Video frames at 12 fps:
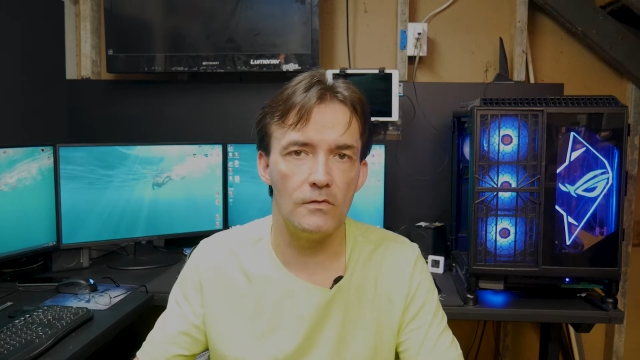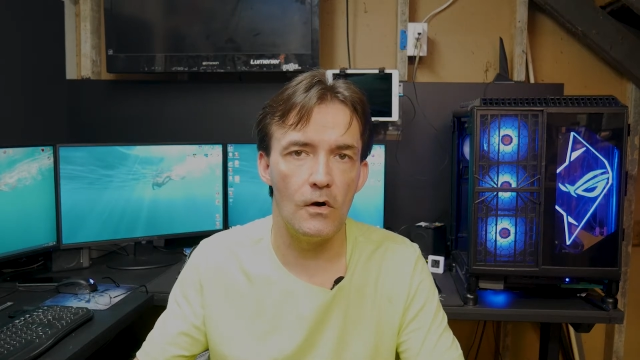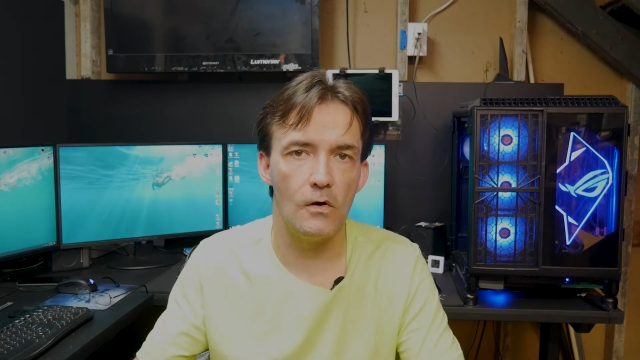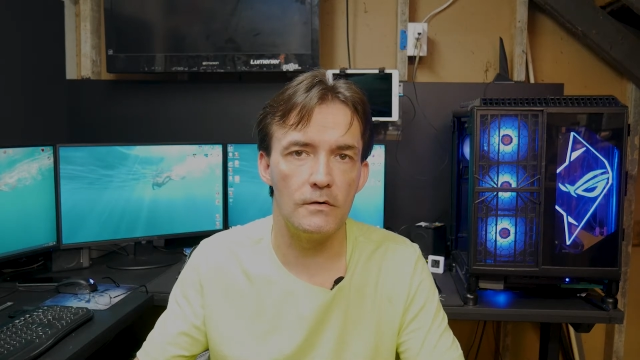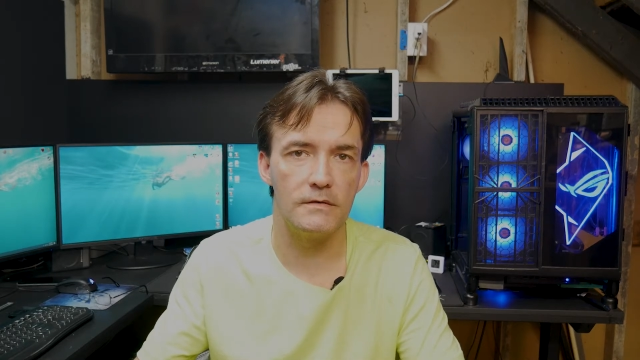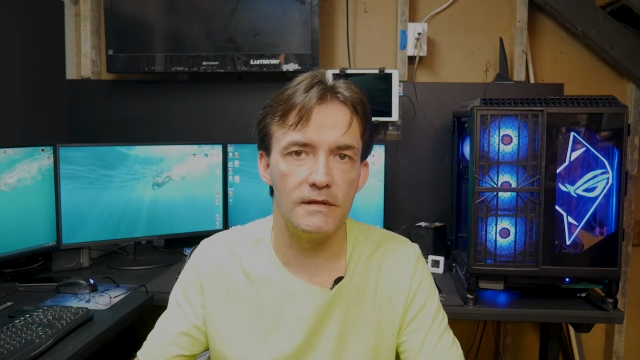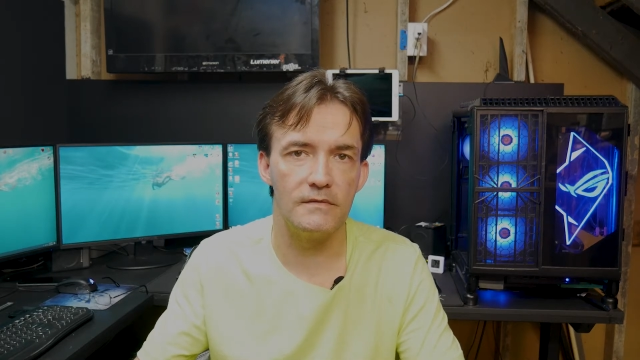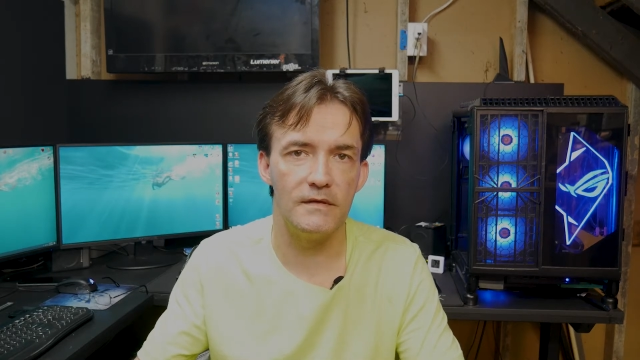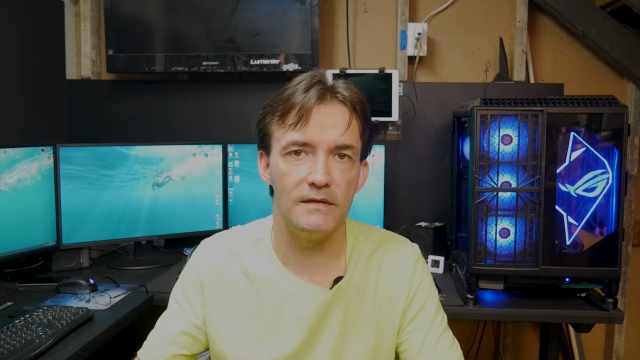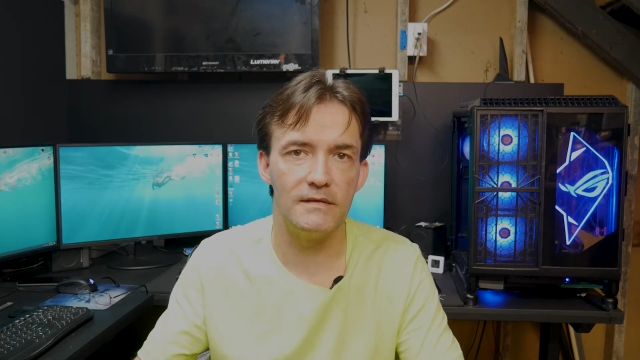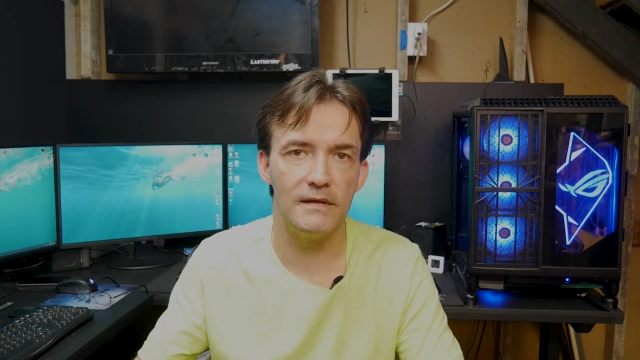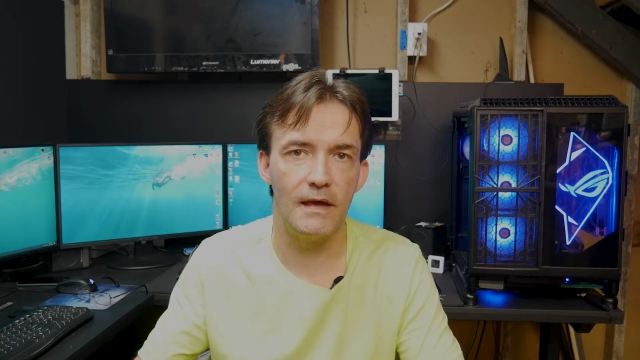long did
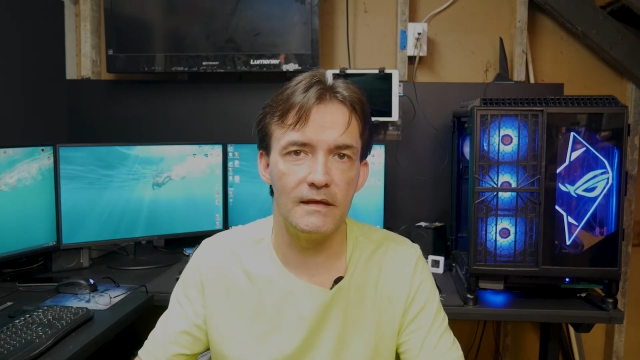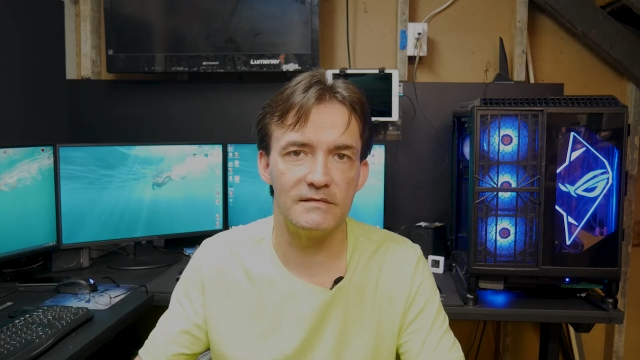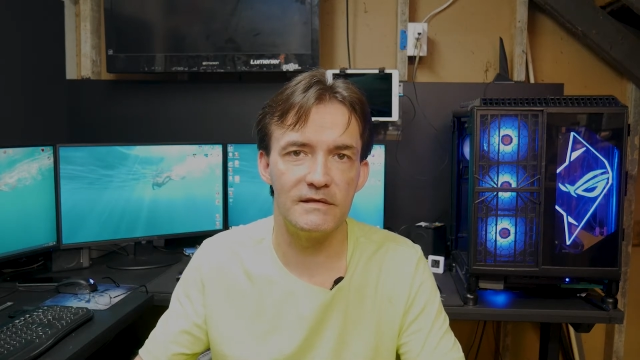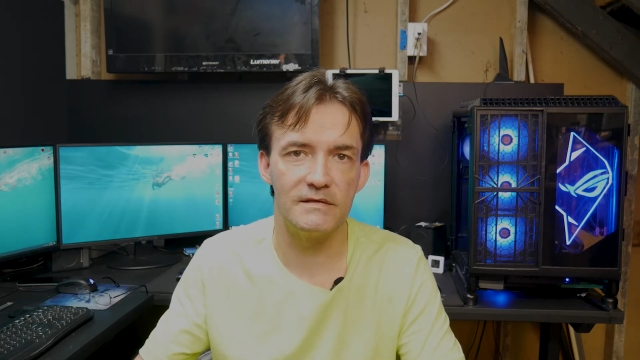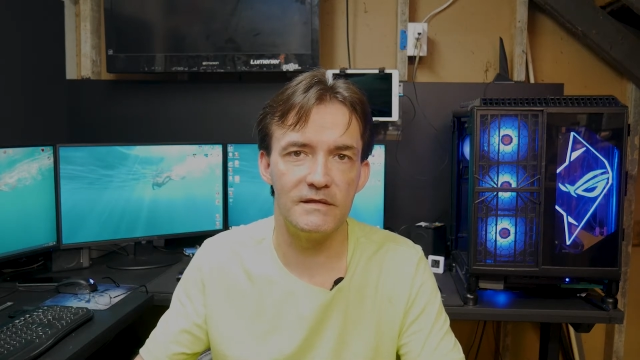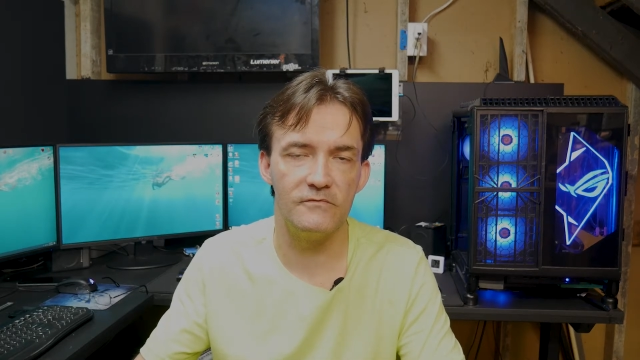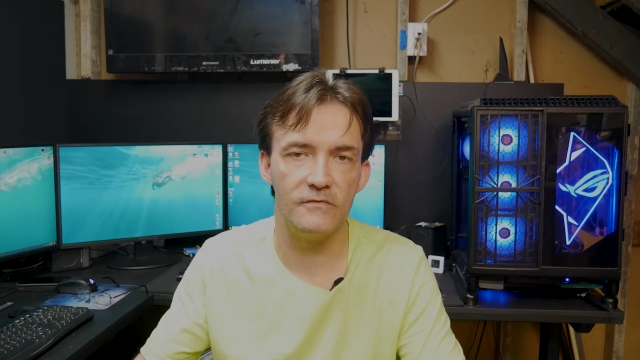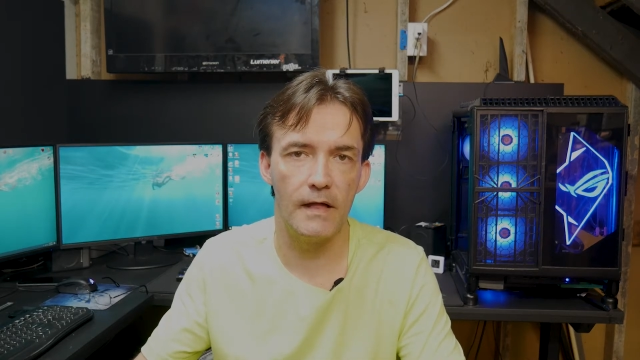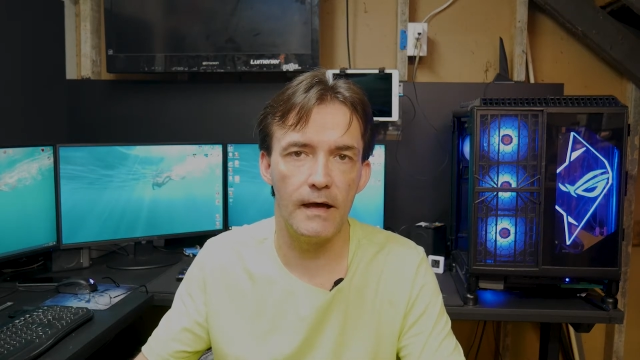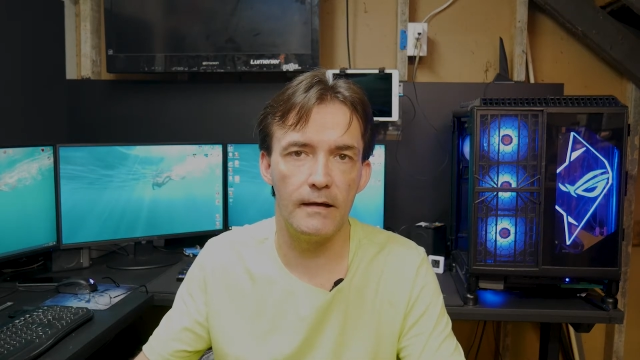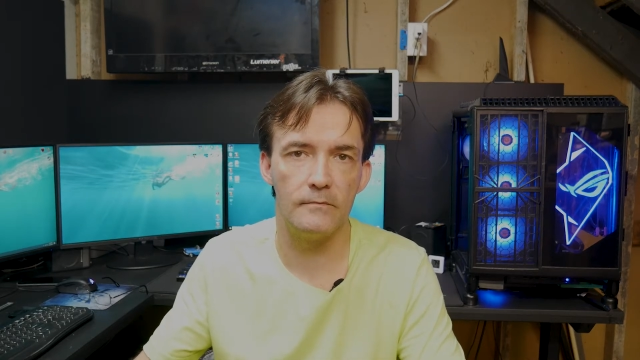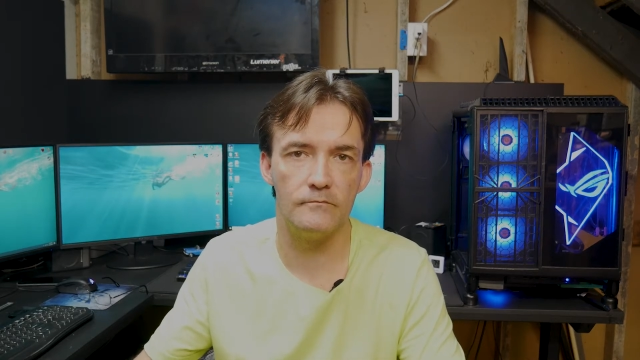the T960
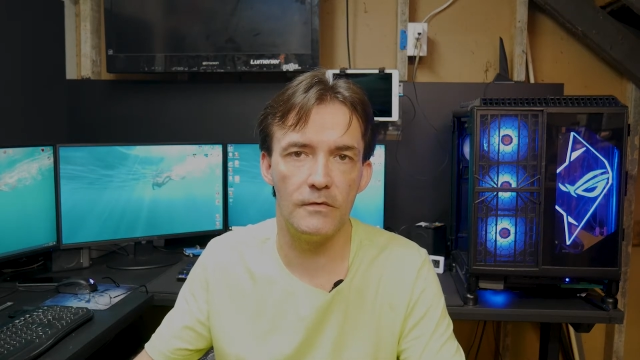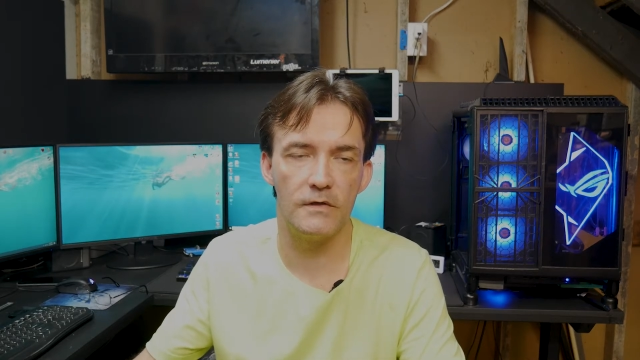fly